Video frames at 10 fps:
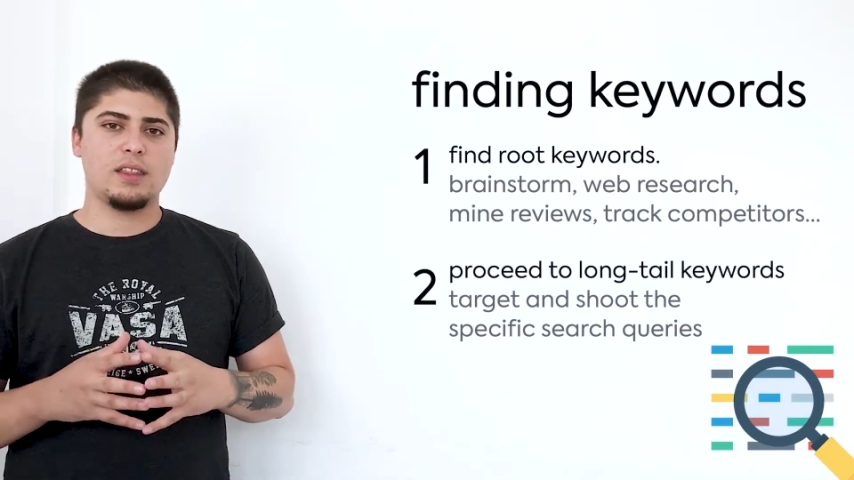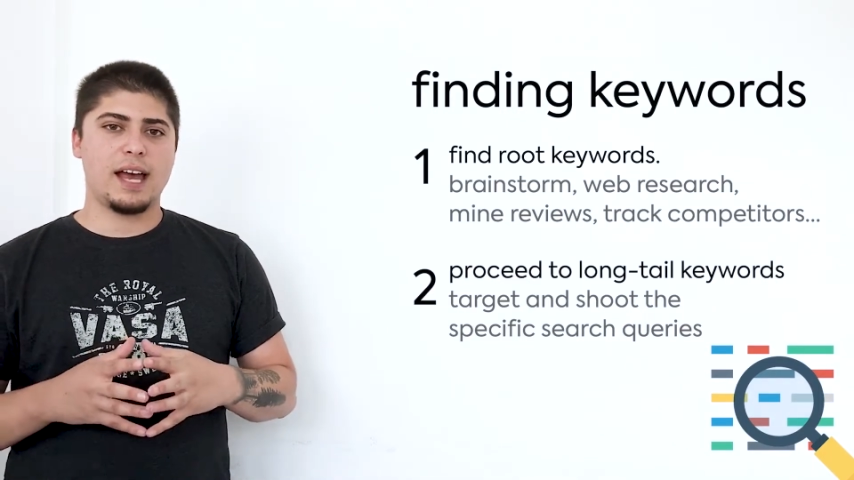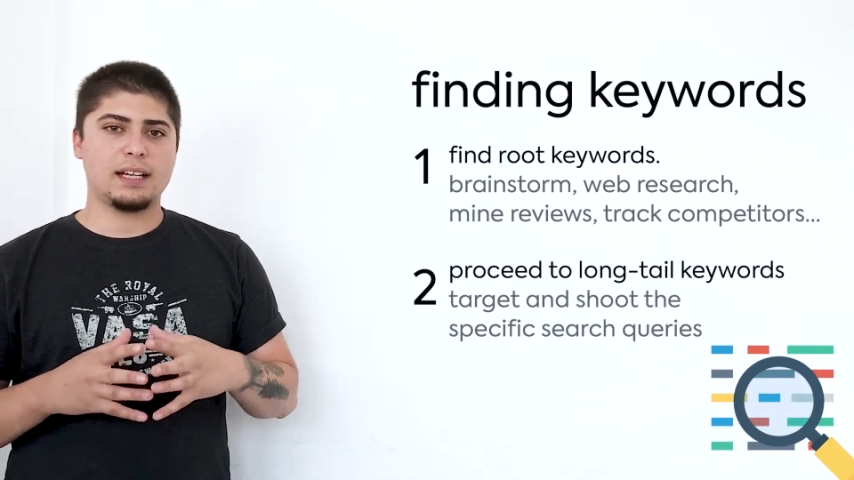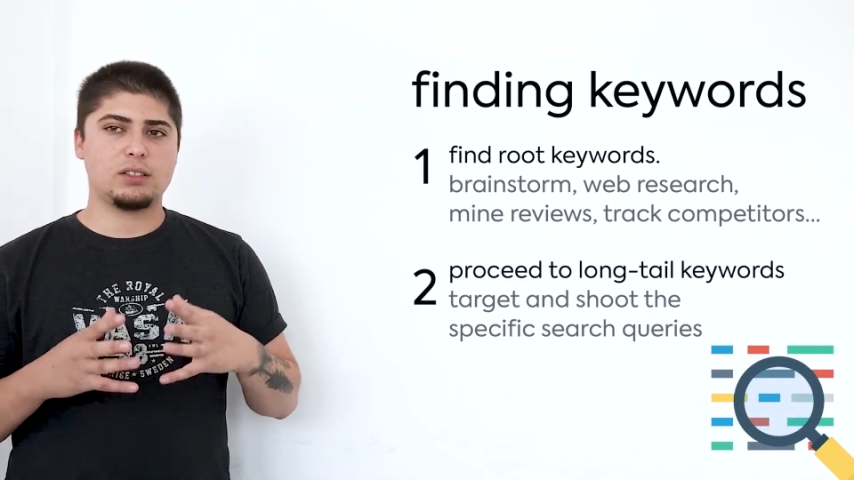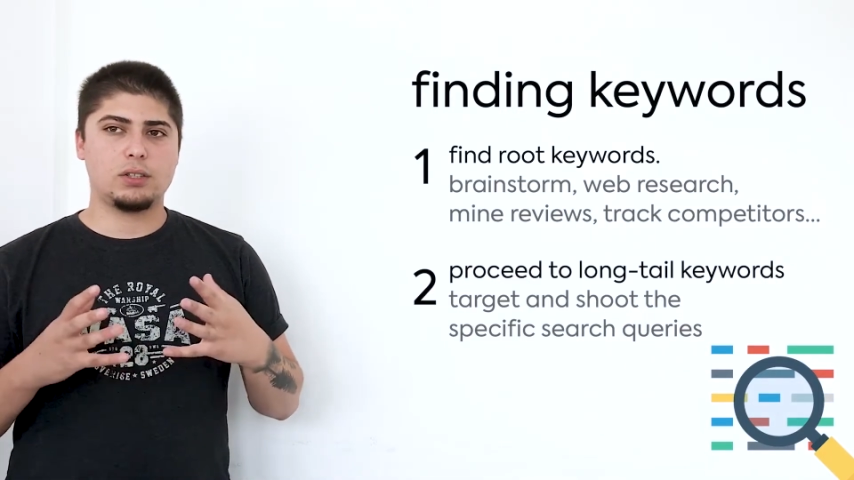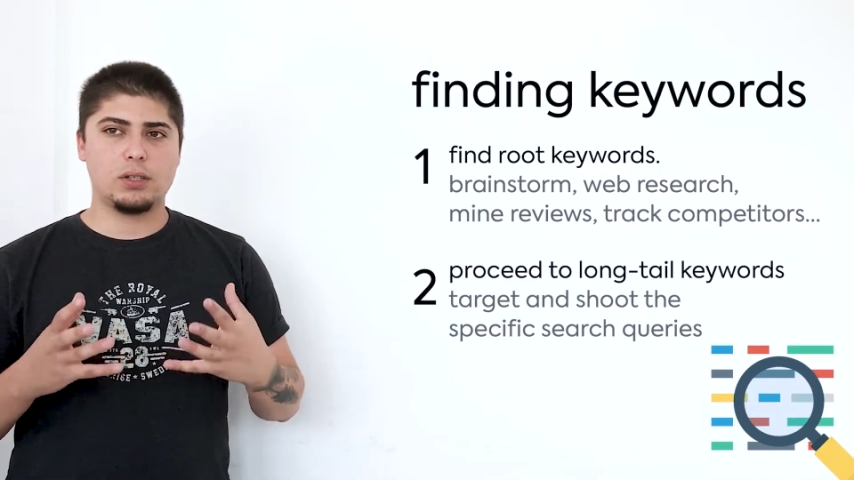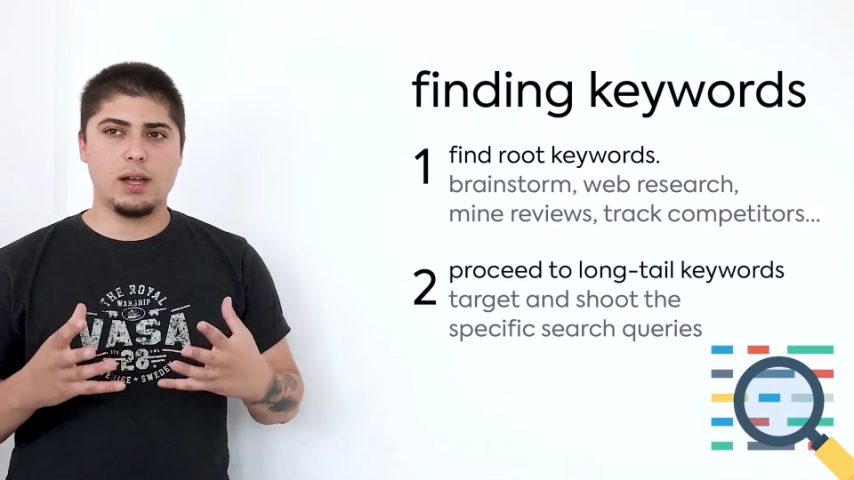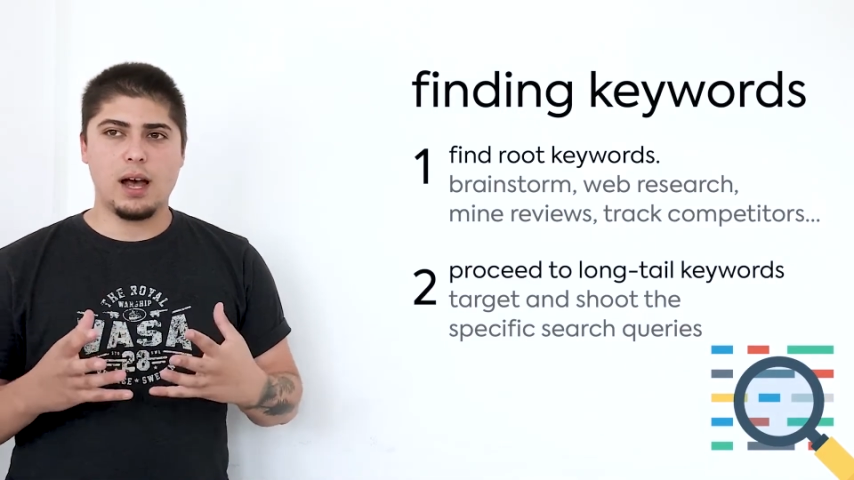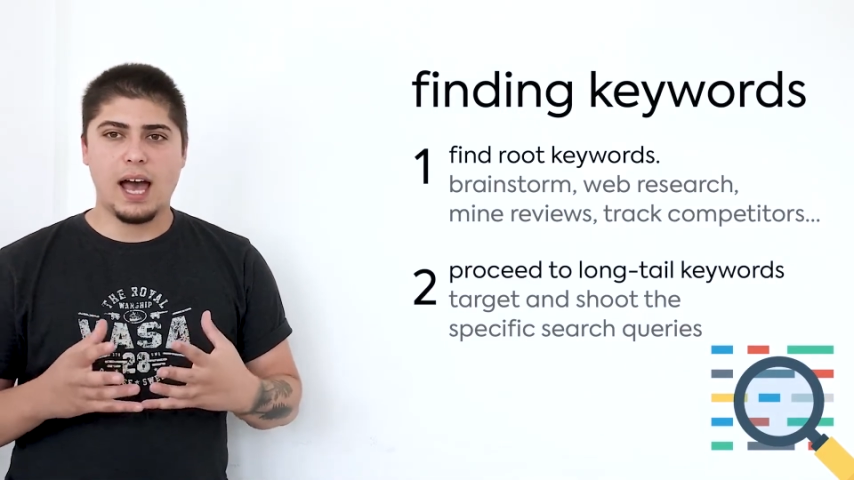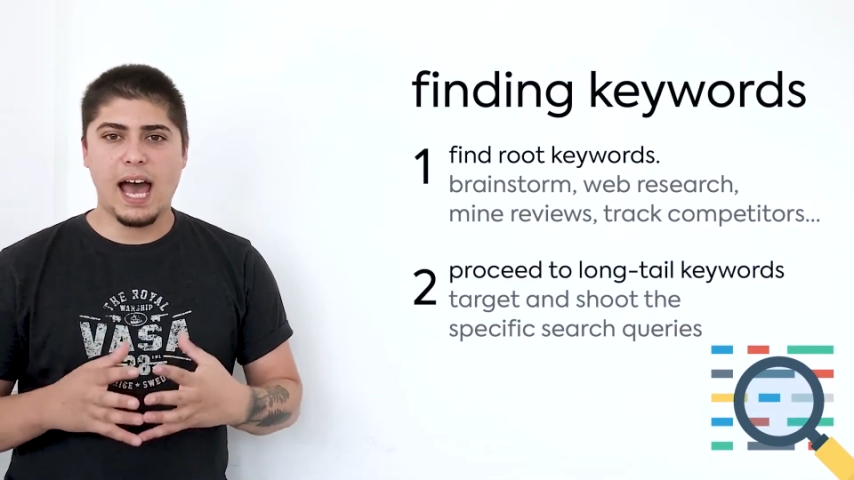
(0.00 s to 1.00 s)
that
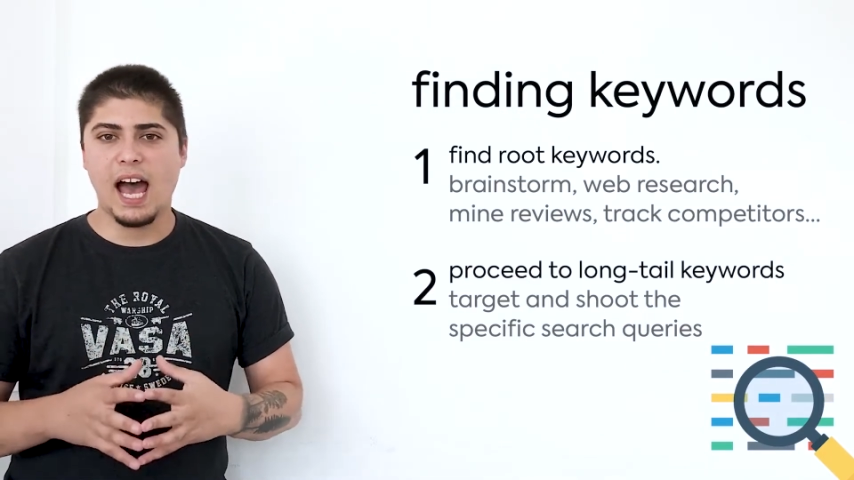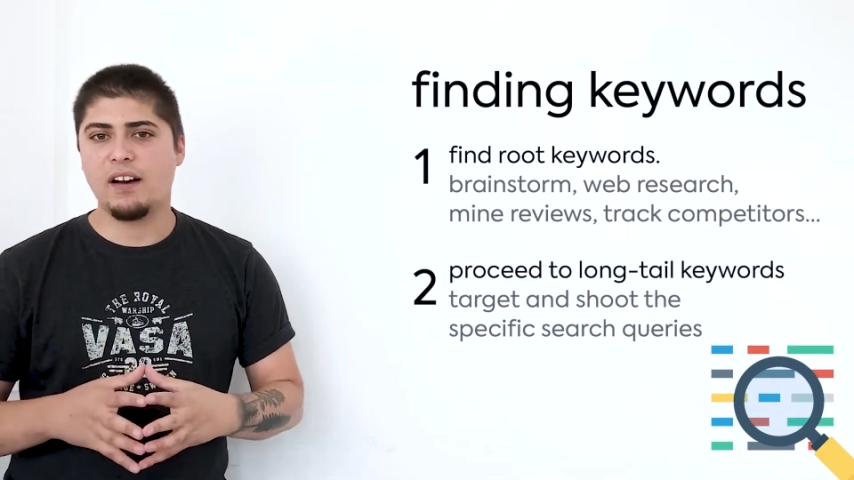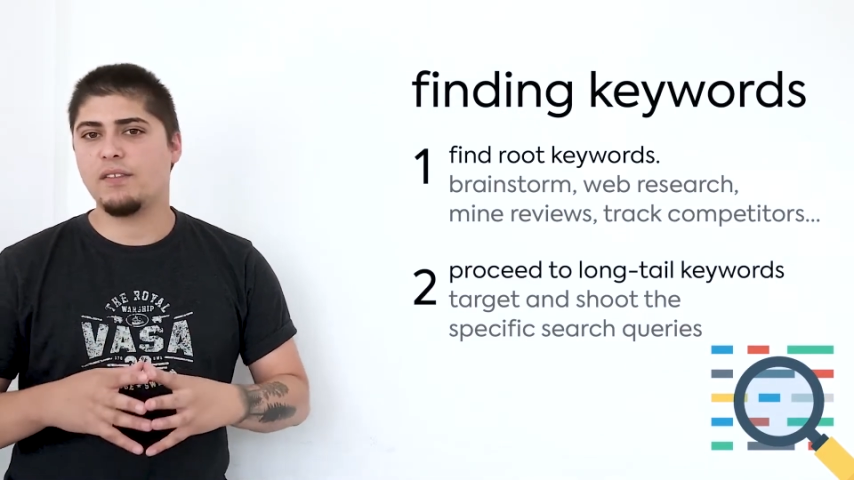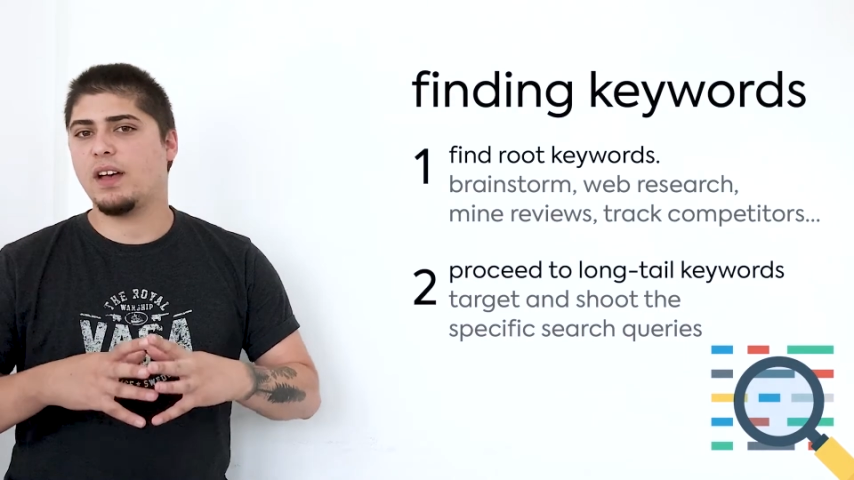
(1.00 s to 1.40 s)
have